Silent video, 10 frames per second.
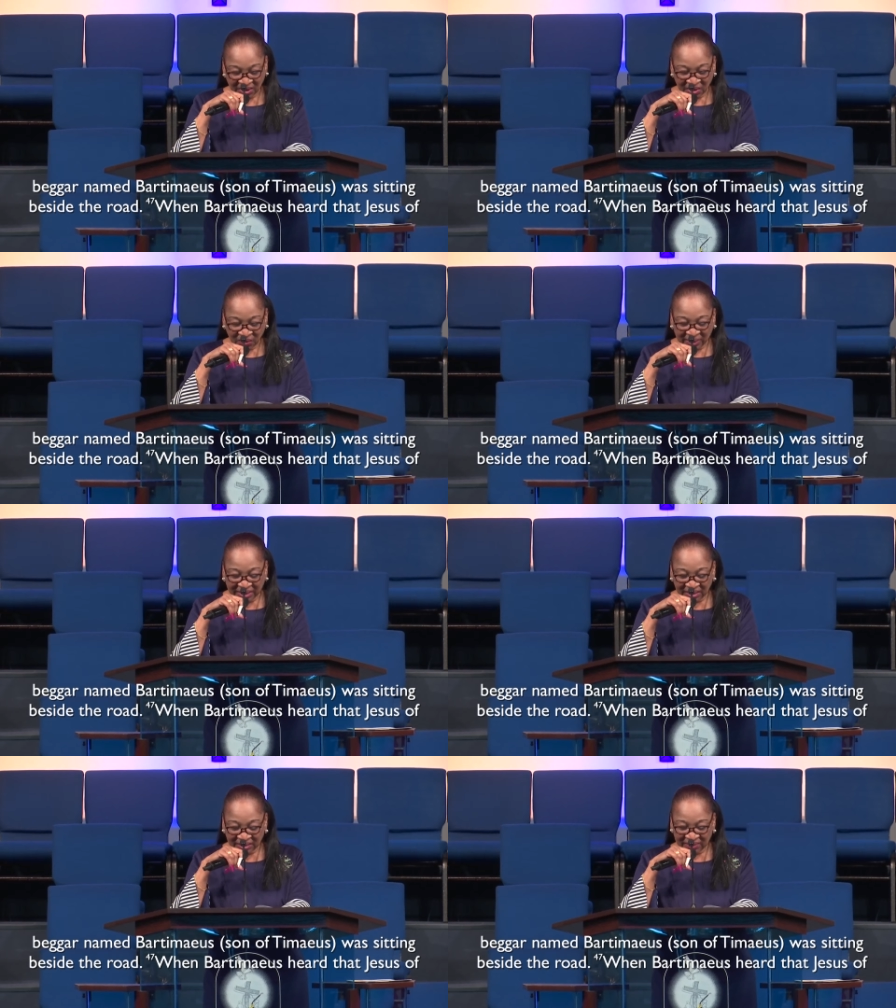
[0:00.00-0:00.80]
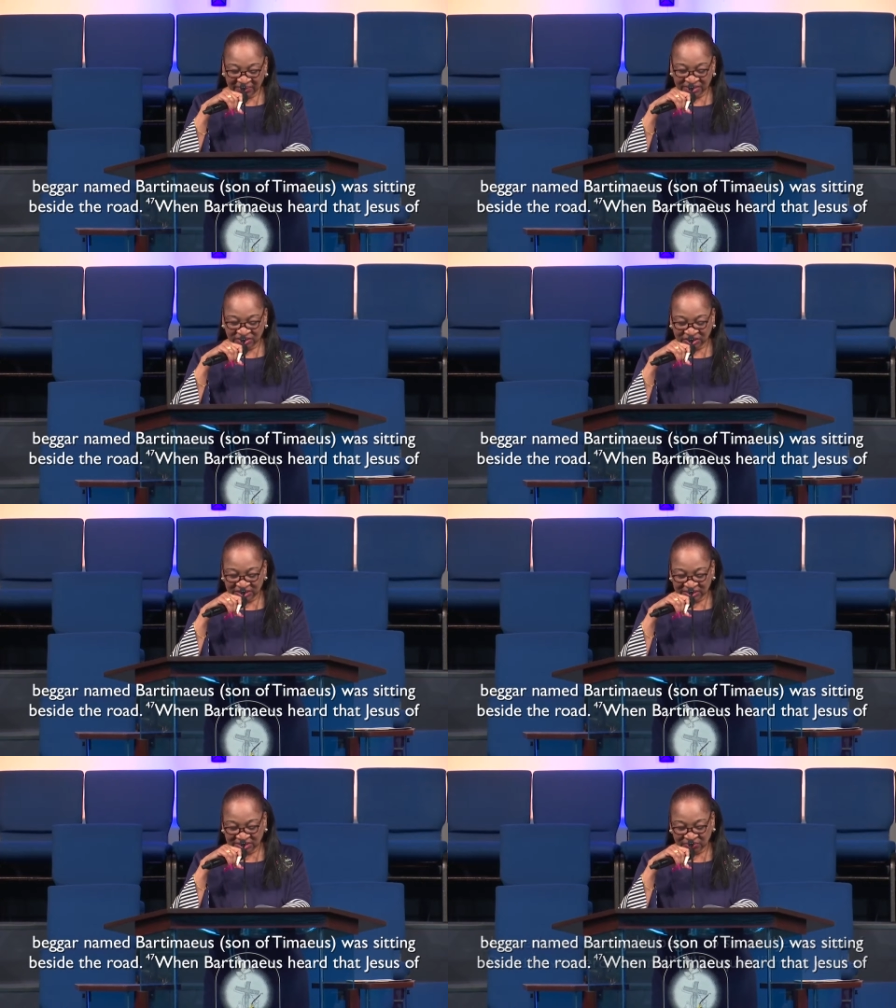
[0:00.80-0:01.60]
When he heard that
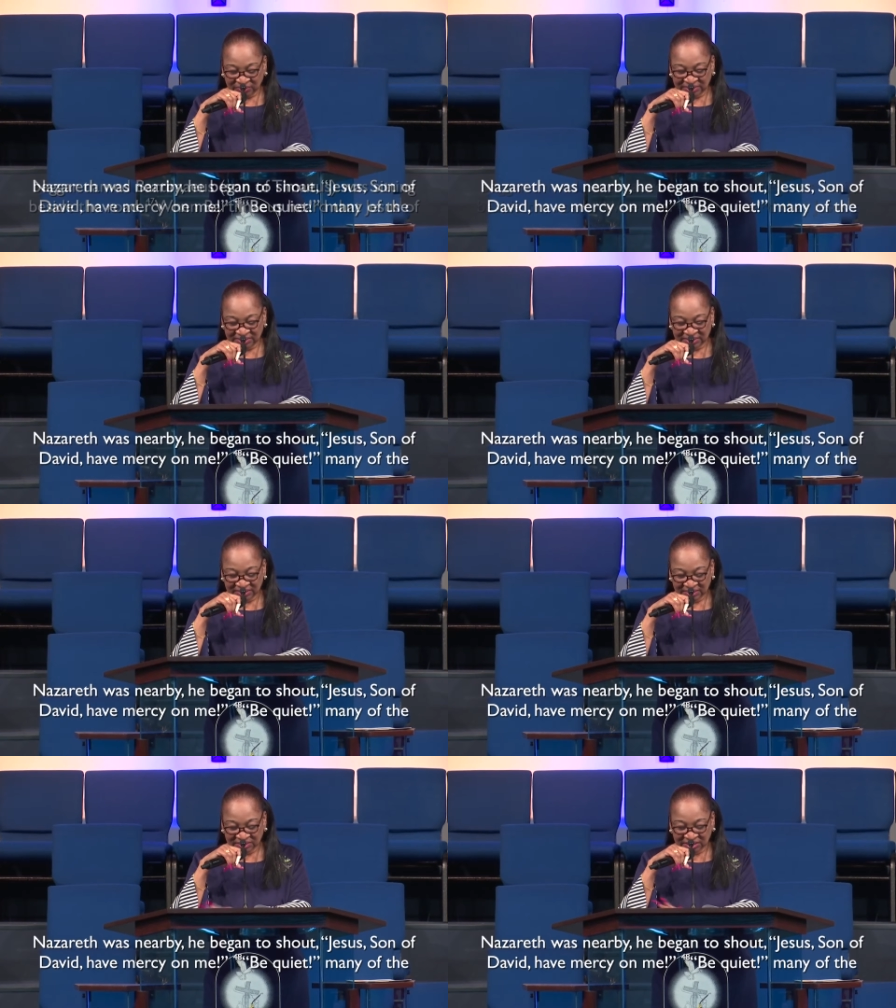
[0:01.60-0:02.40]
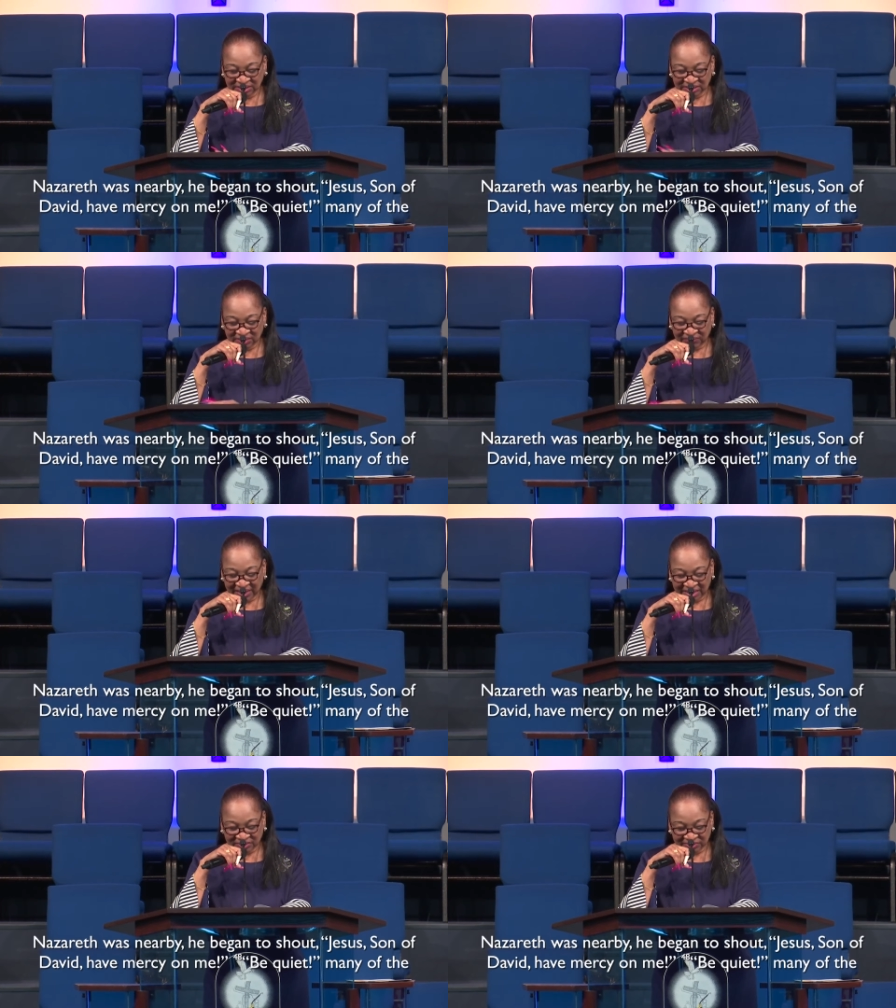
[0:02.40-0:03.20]
Jesus was Jesus of
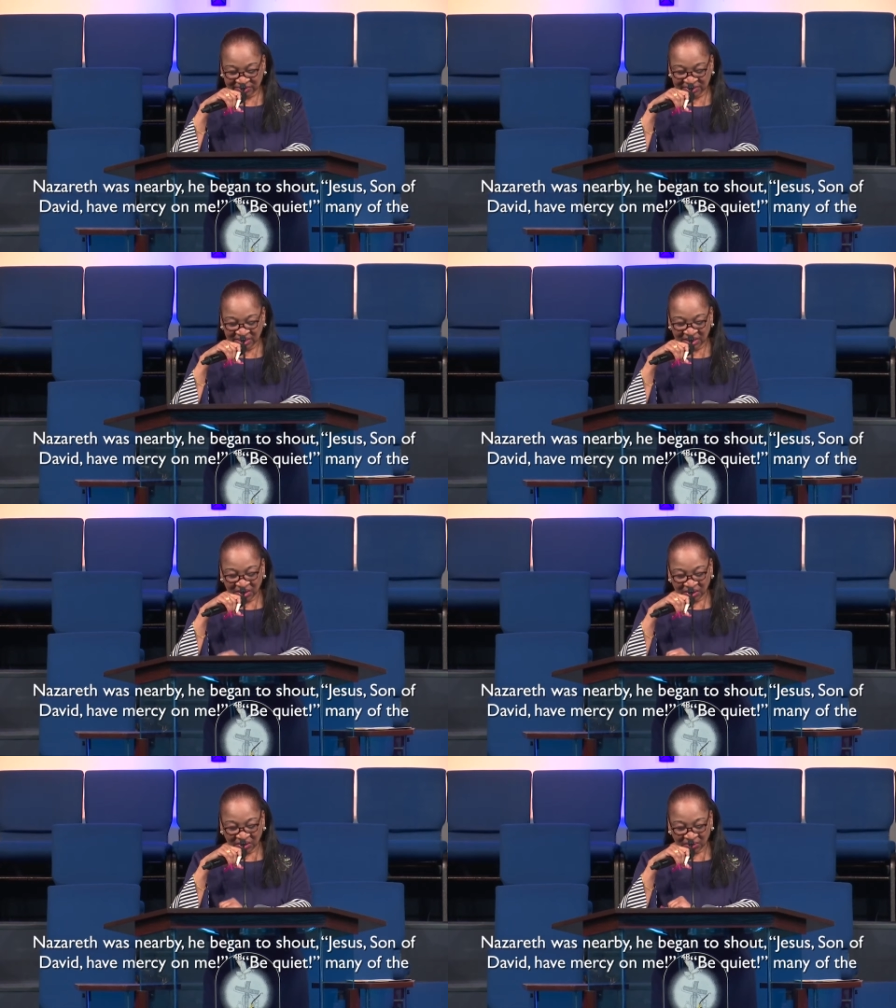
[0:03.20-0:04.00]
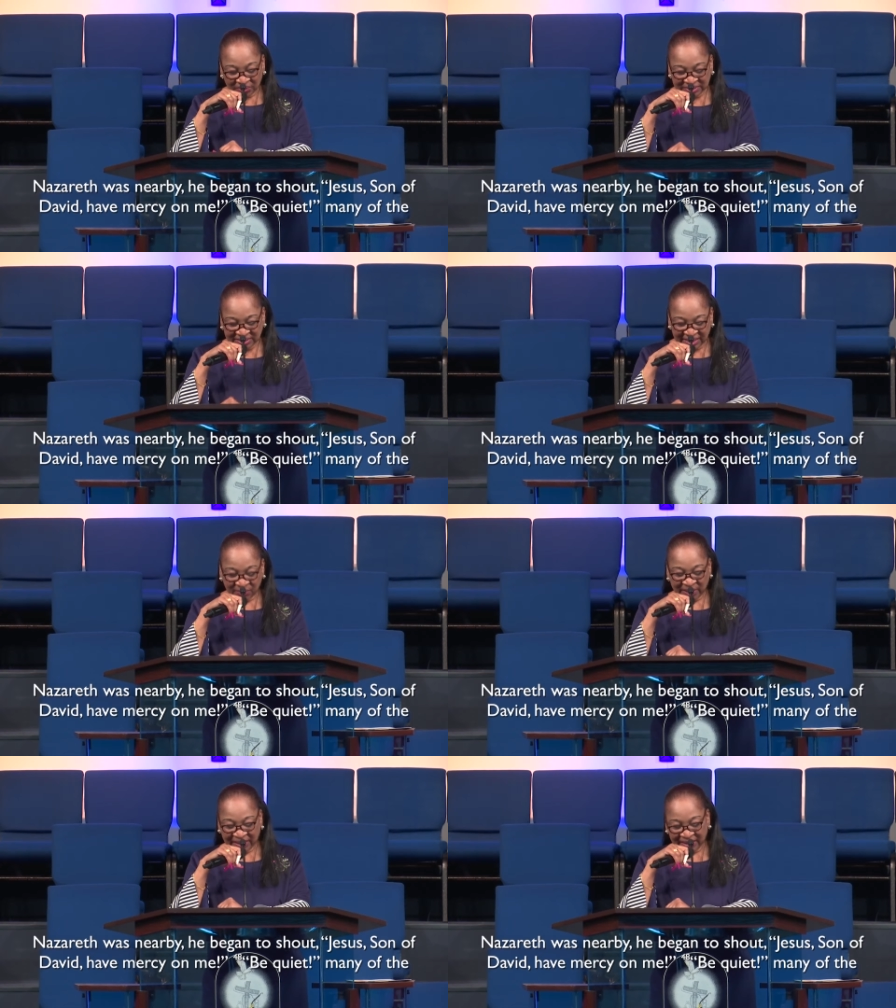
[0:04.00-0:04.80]
Nazareth was
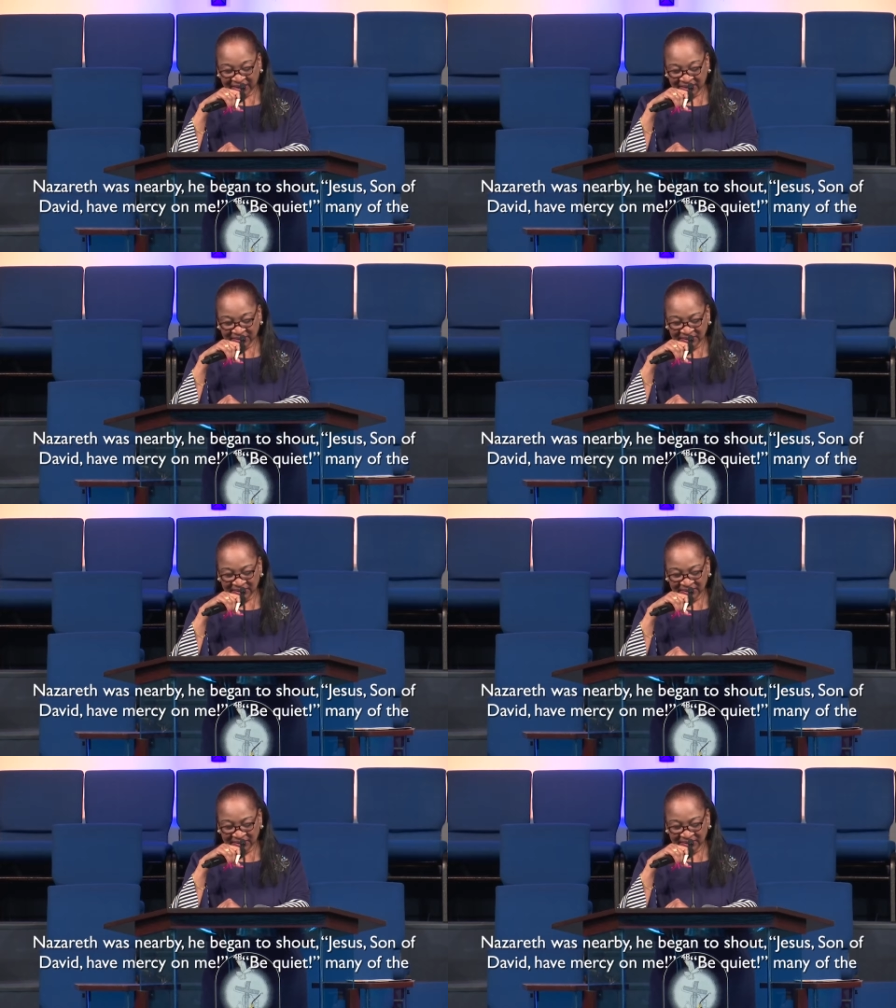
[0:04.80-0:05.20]
nearby,